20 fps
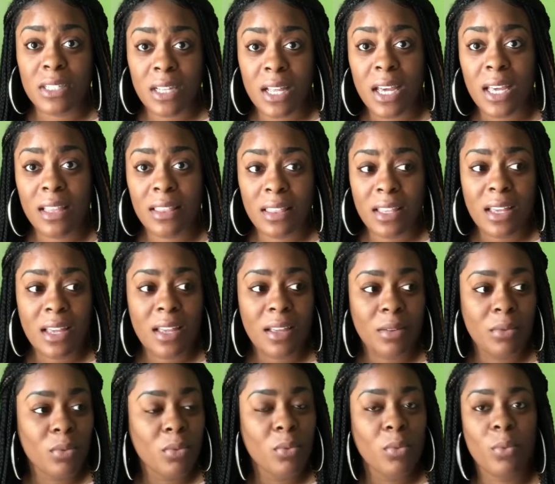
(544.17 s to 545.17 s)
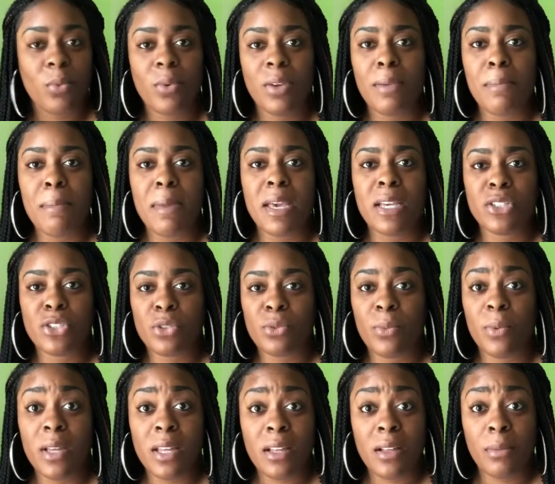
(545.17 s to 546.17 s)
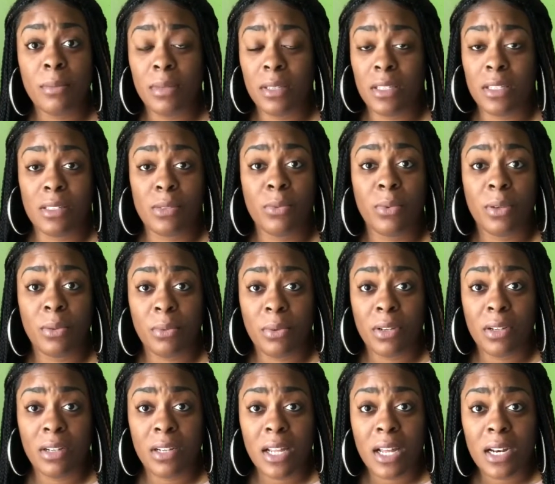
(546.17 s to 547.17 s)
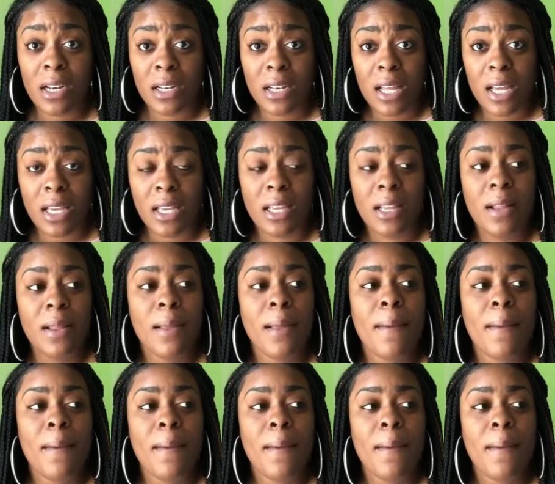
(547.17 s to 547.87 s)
like that. We meshed well because we were a lot alike.